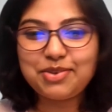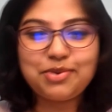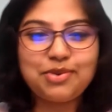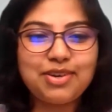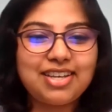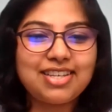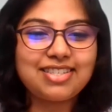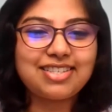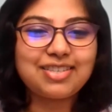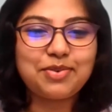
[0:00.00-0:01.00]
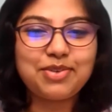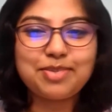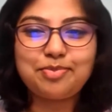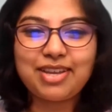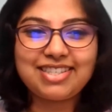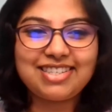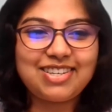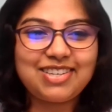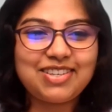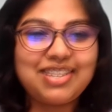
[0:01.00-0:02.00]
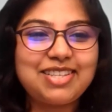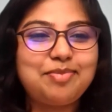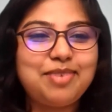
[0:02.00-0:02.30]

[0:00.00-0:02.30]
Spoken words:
who is present in today's